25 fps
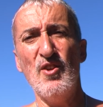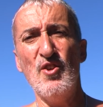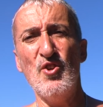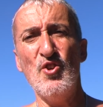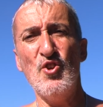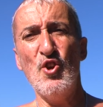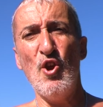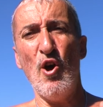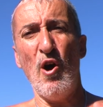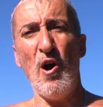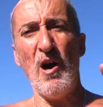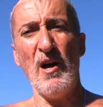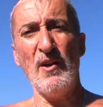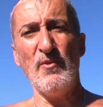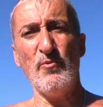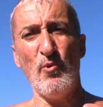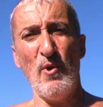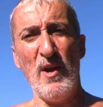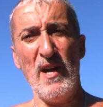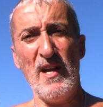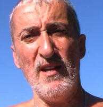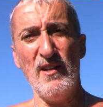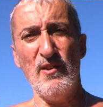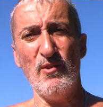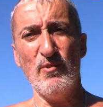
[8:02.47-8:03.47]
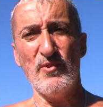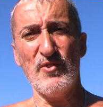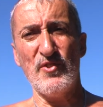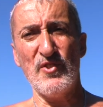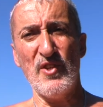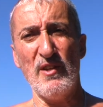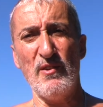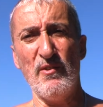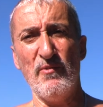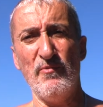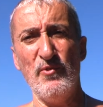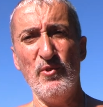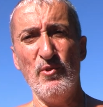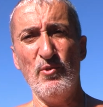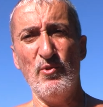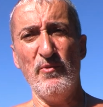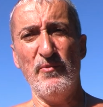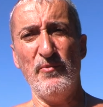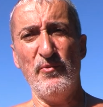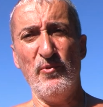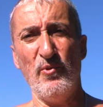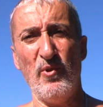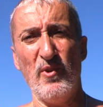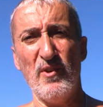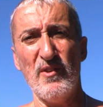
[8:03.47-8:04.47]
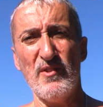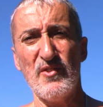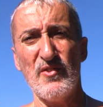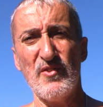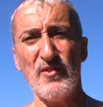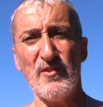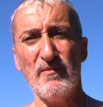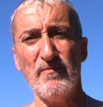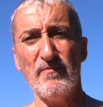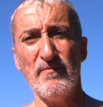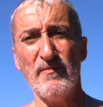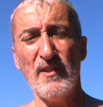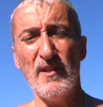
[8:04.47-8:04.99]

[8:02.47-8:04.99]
non-radial centrifugal force.